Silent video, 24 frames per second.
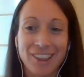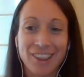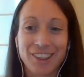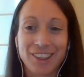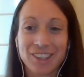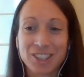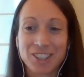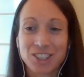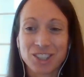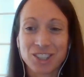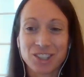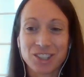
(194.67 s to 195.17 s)

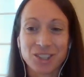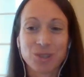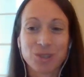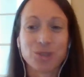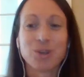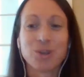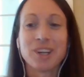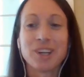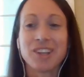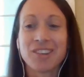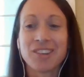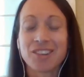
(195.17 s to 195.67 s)
This
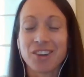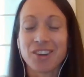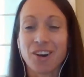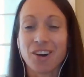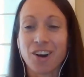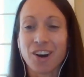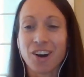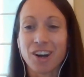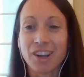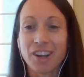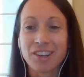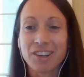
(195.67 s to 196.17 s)
shoe is
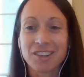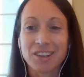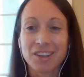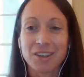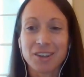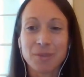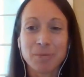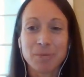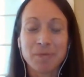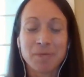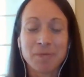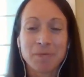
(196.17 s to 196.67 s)

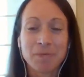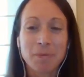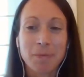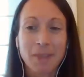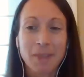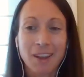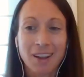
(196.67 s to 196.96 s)
awesome.